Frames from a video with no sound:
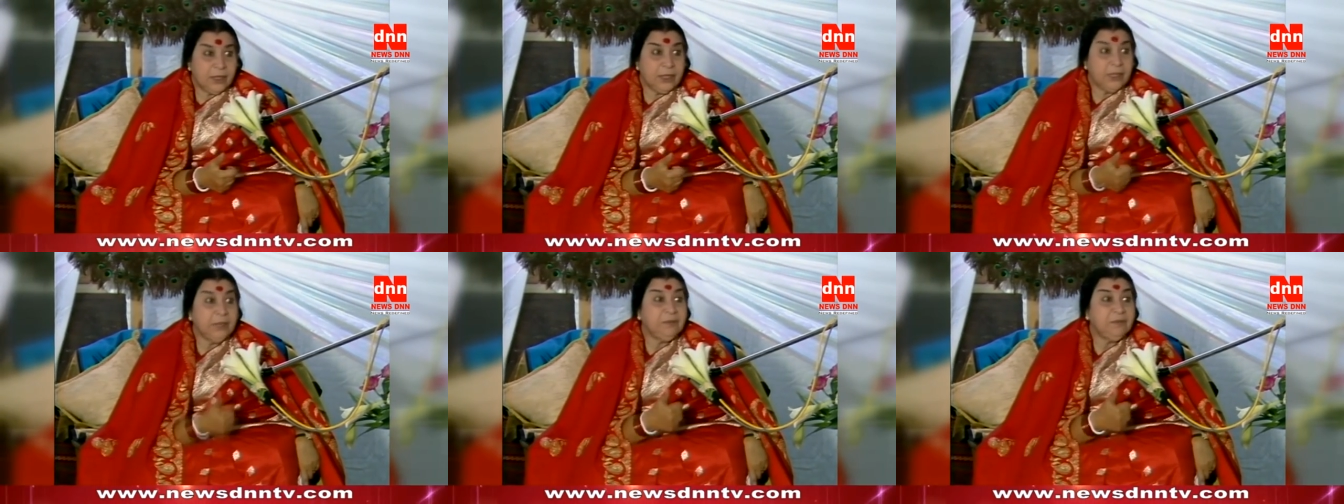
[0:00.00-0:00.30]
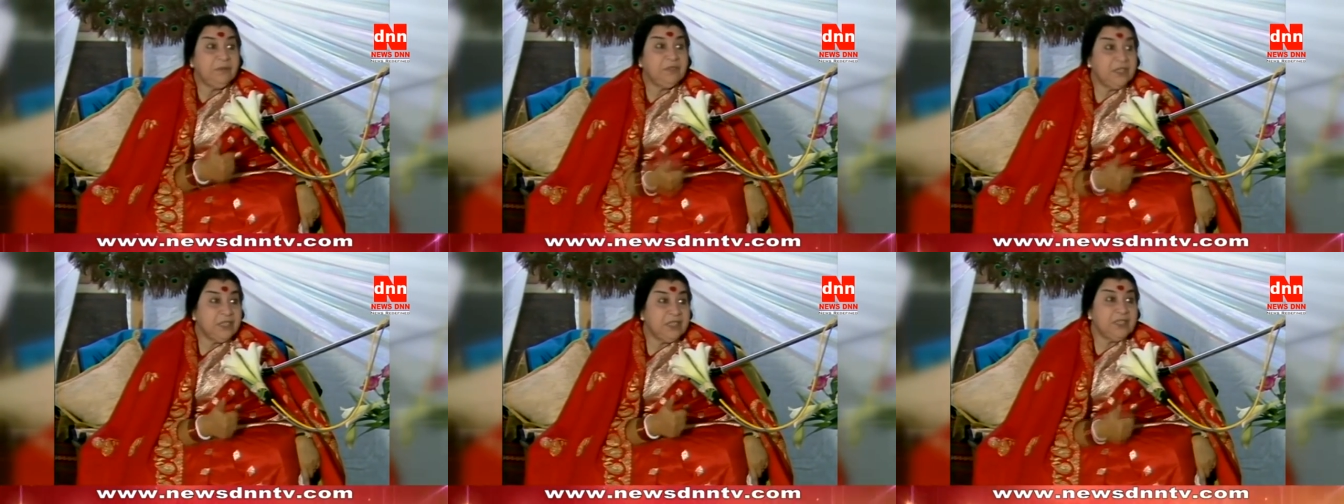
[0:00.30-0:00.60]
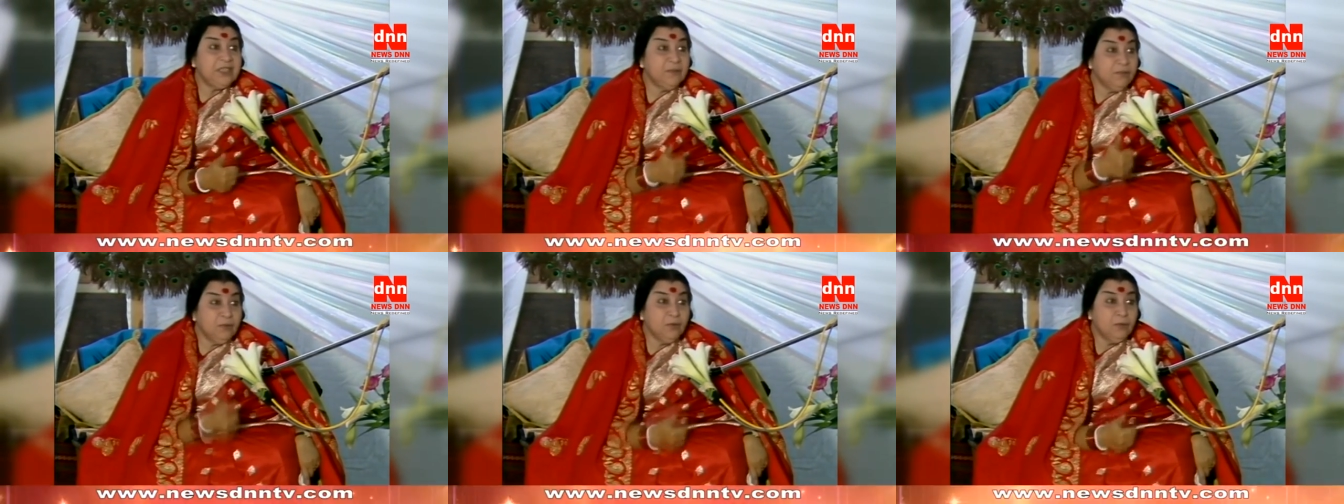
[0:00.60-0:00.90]
If she
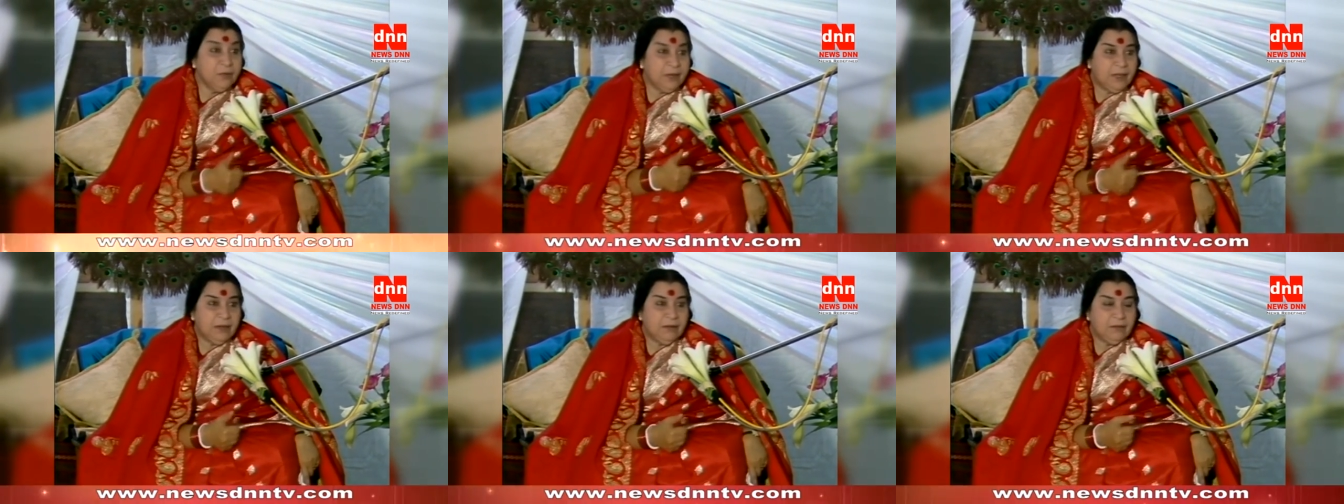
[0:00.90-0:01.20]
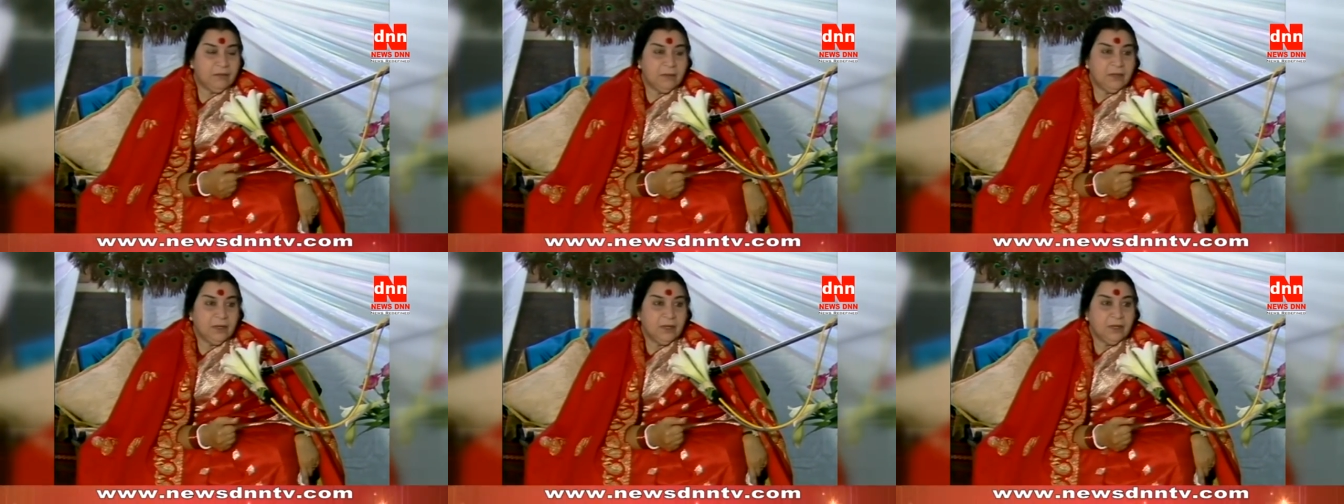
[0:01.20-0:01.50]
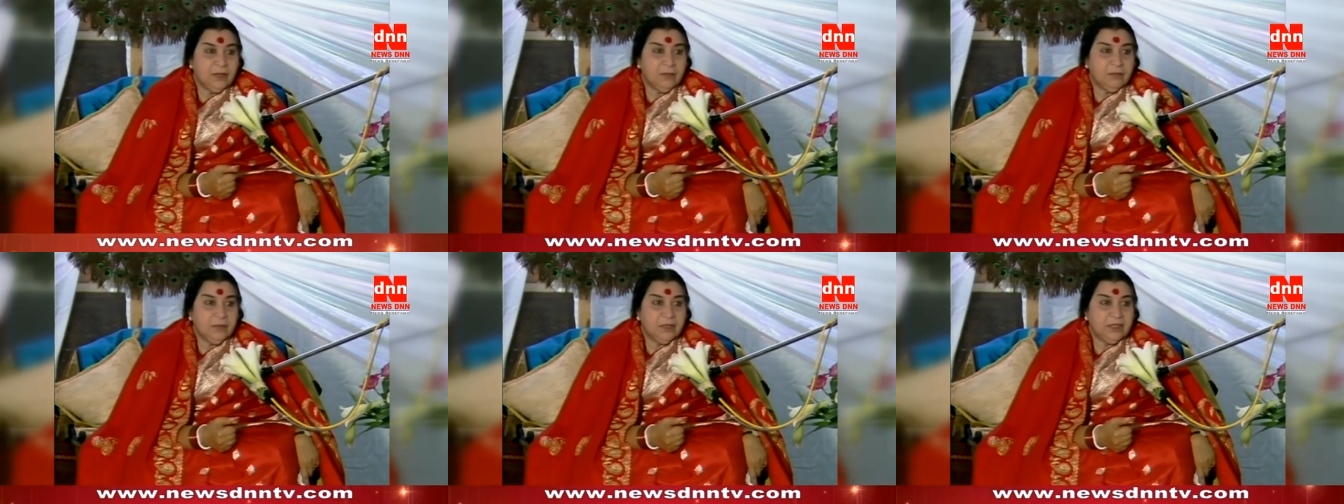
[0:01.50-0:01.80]
is a woman,
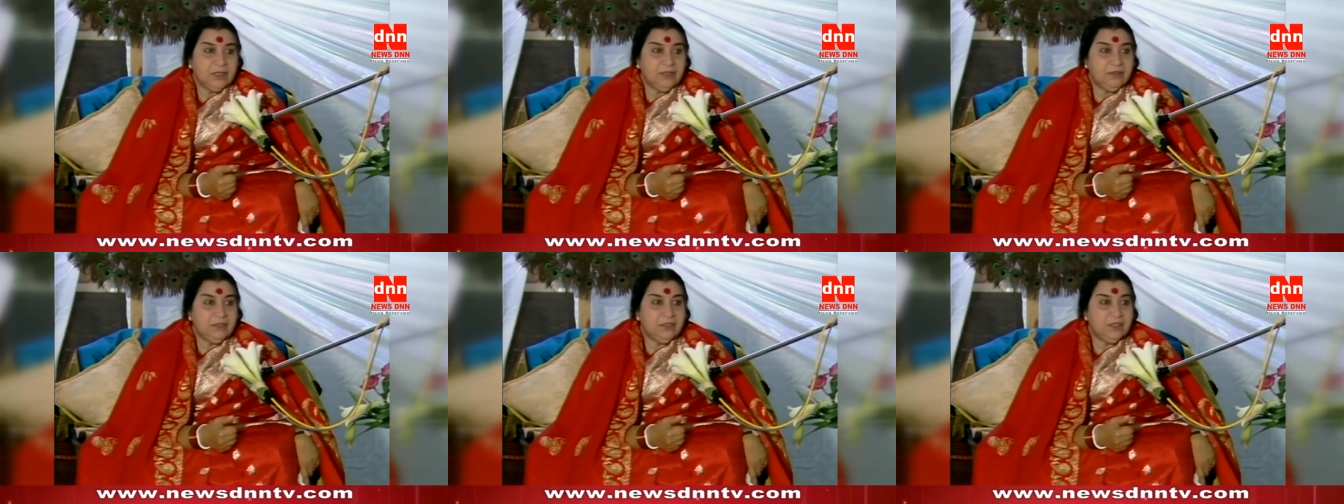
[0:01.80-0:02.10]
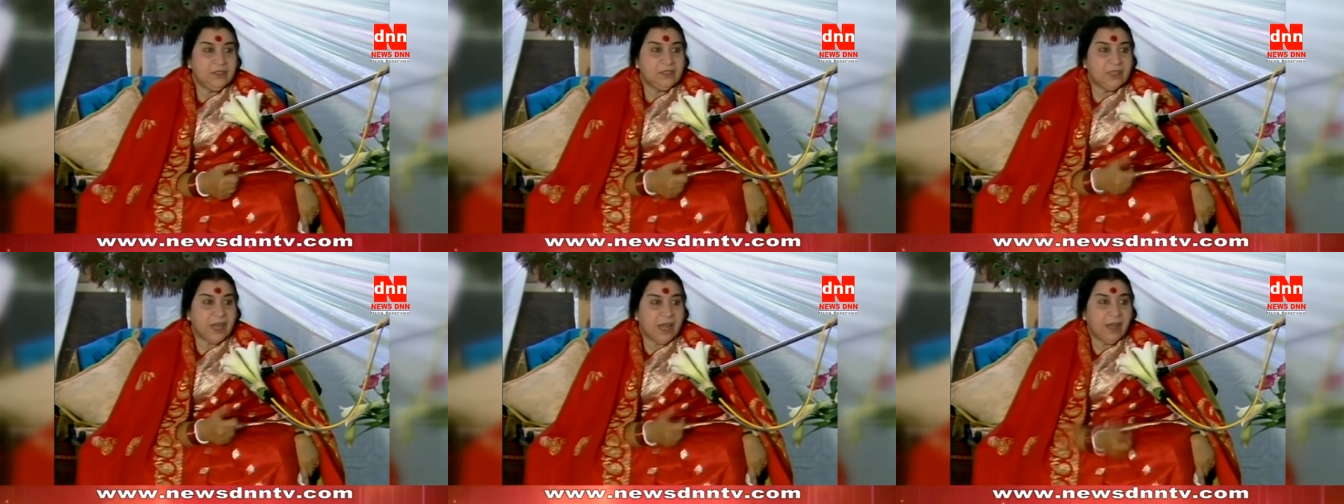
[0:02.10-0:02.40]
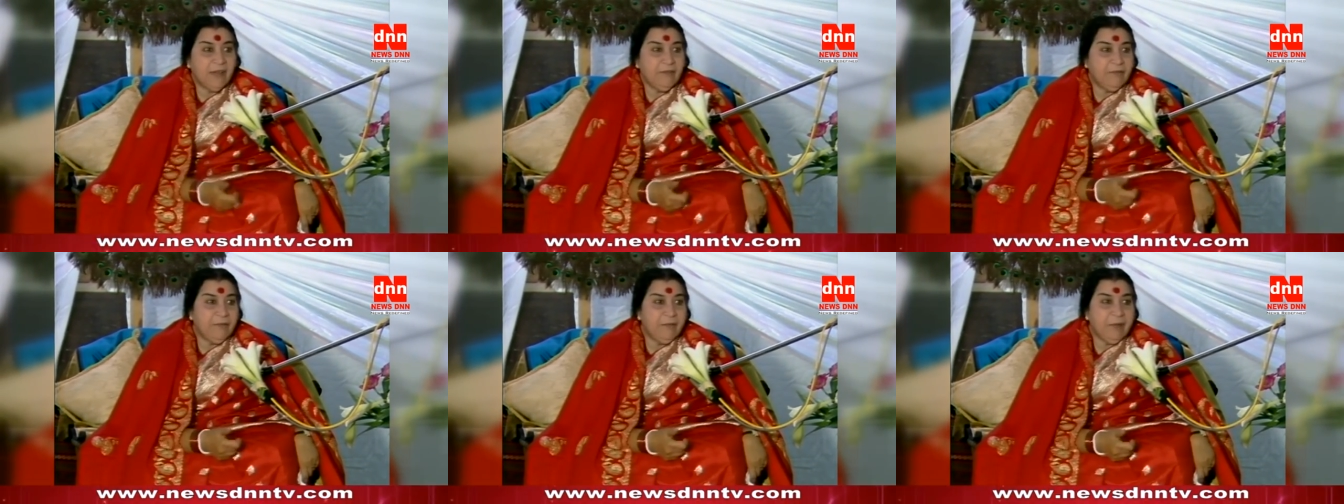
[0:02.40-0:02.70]
but if she is
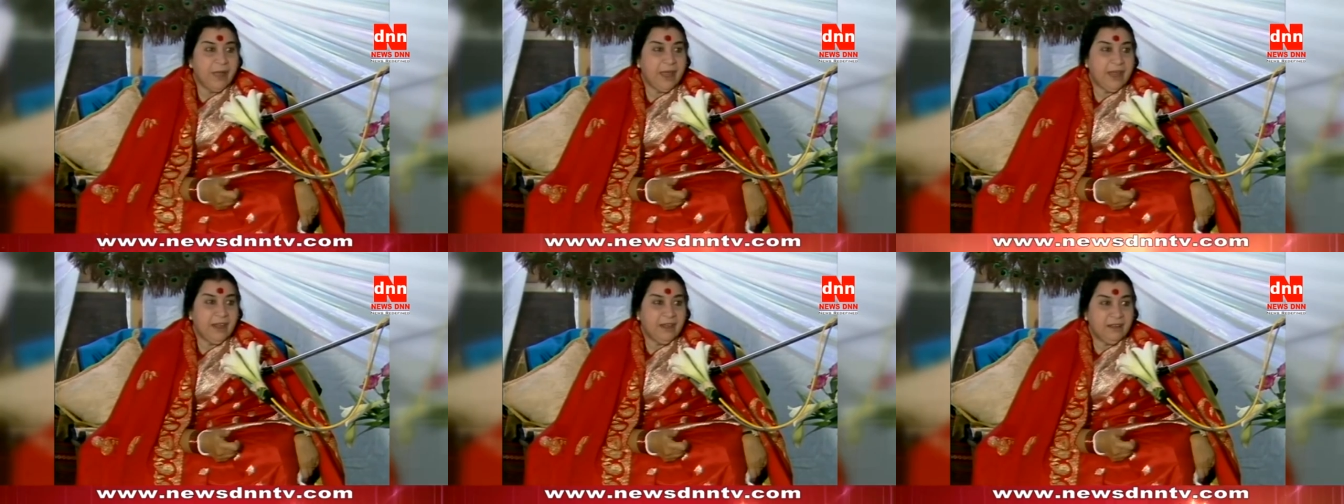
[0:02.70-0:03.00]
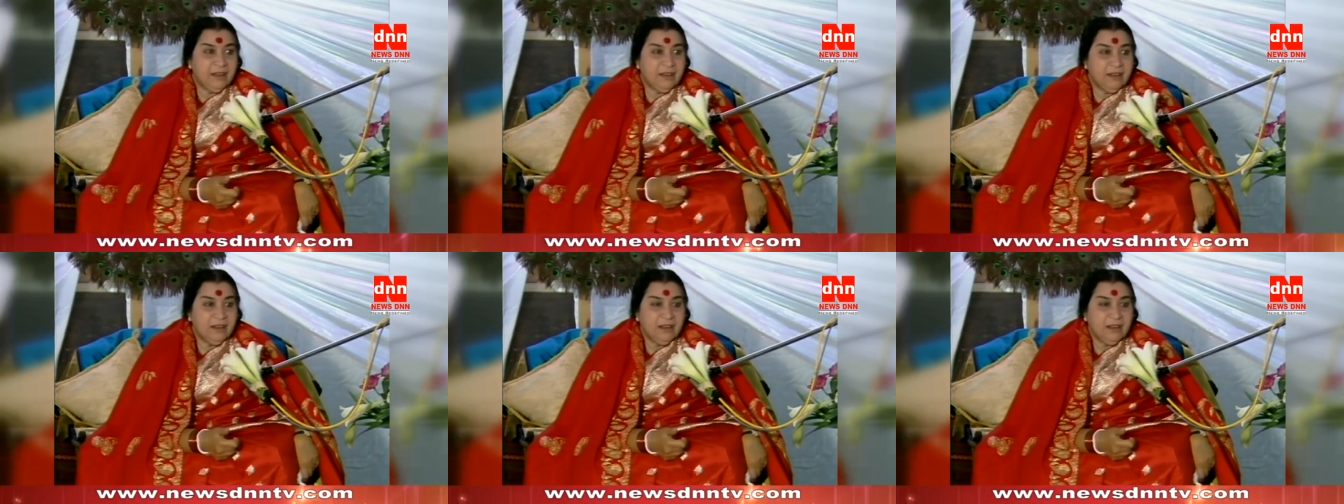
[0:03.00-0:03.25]
half man